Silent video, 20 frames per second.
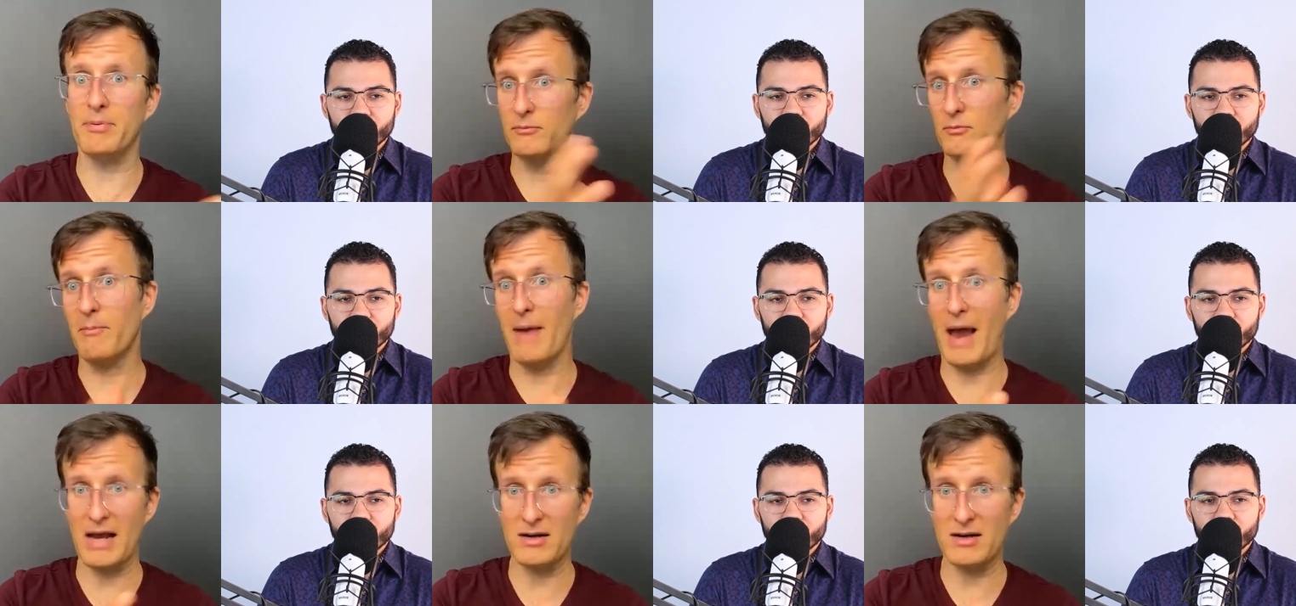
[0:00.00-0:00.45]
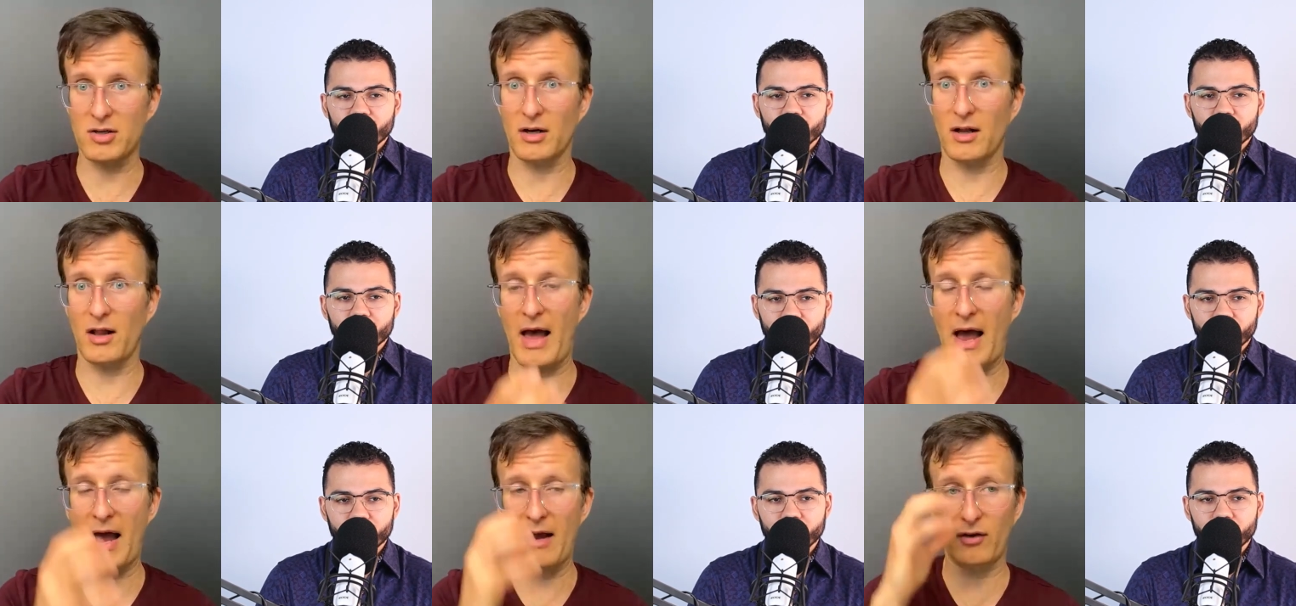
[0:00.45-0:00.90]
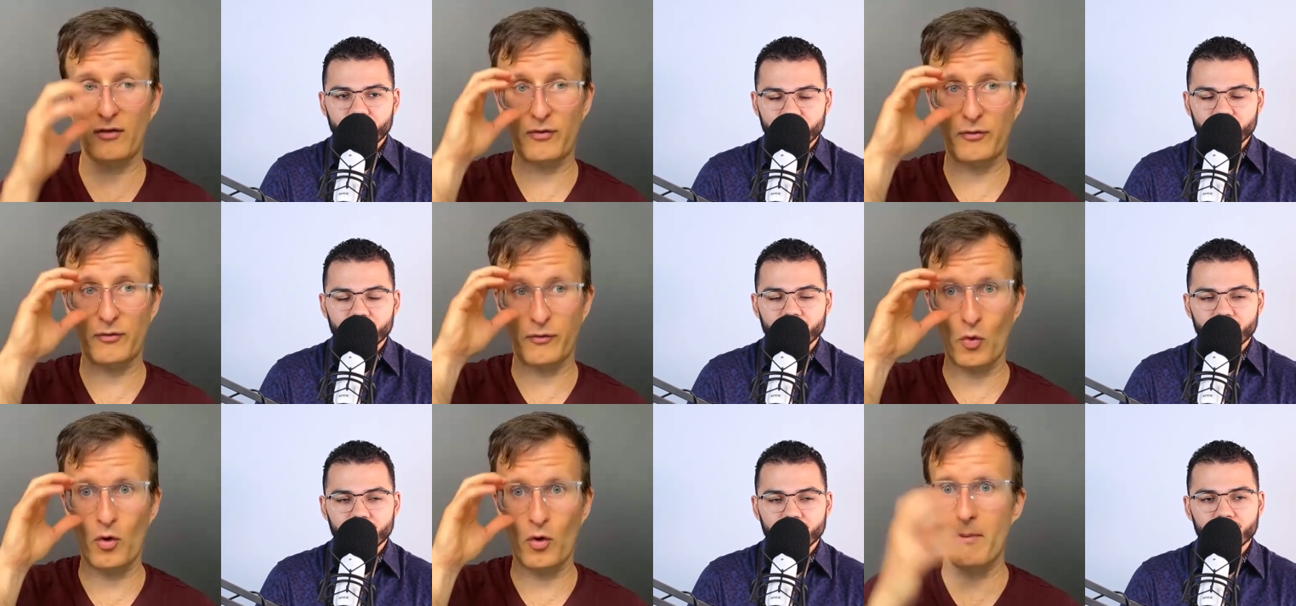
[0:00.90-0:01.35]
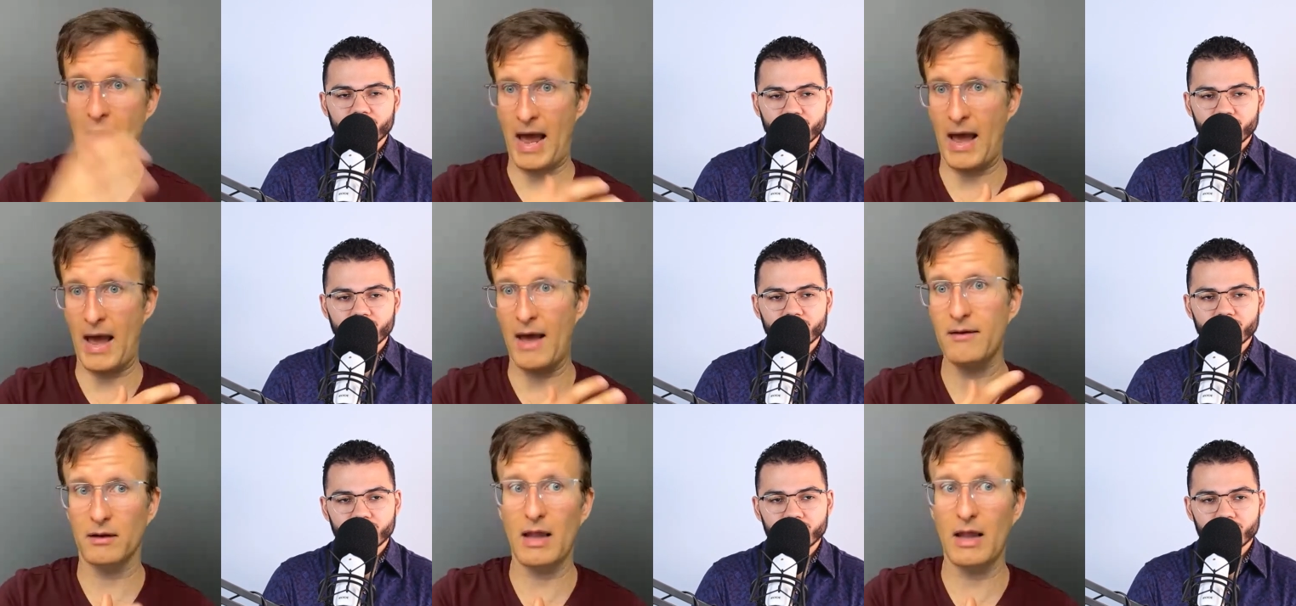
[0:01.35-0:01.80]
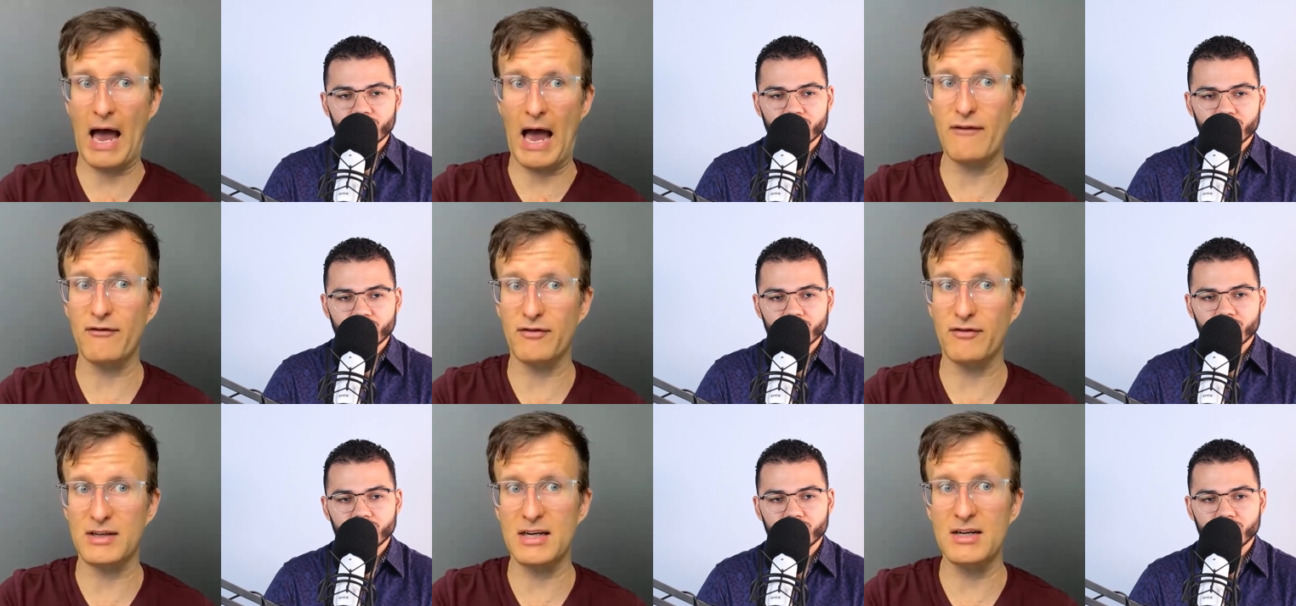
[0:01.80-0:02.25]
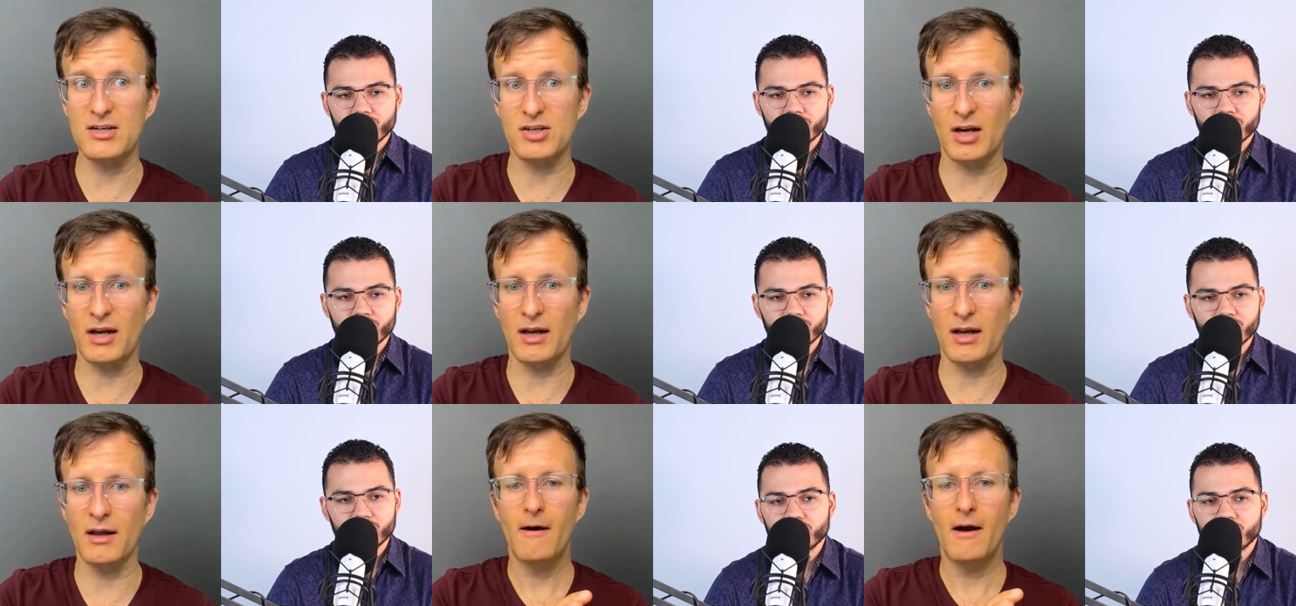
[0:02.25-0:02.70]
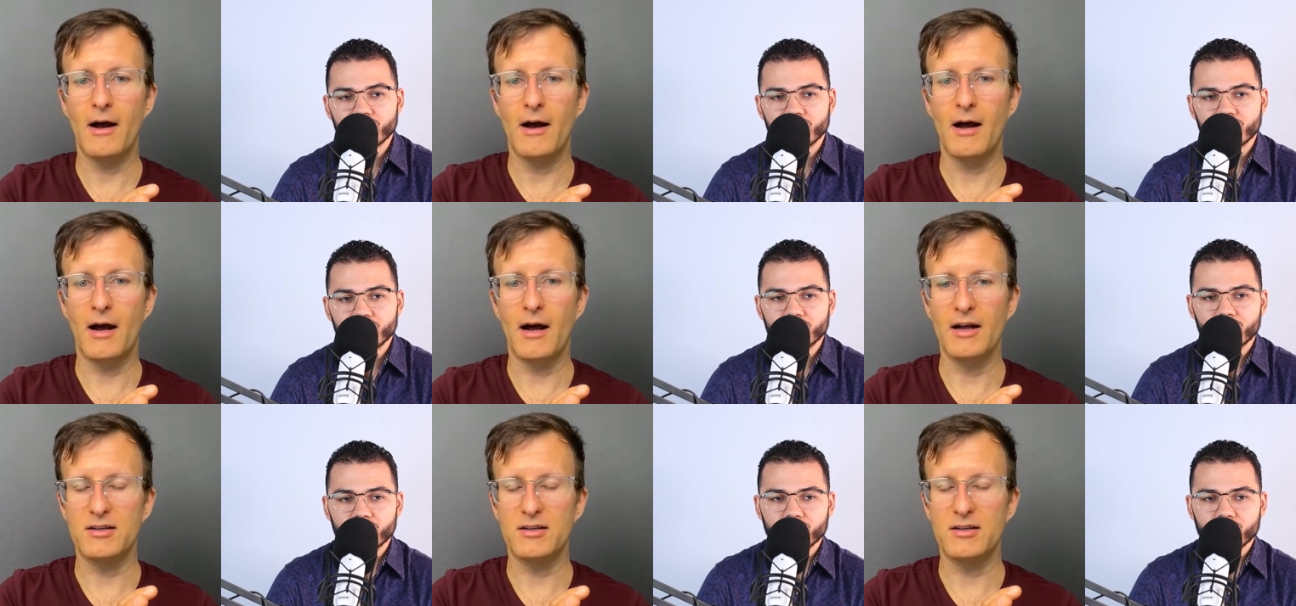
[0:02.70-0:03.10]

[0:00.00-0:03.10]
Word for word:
Speaker 1: masterclass format live teaching uh,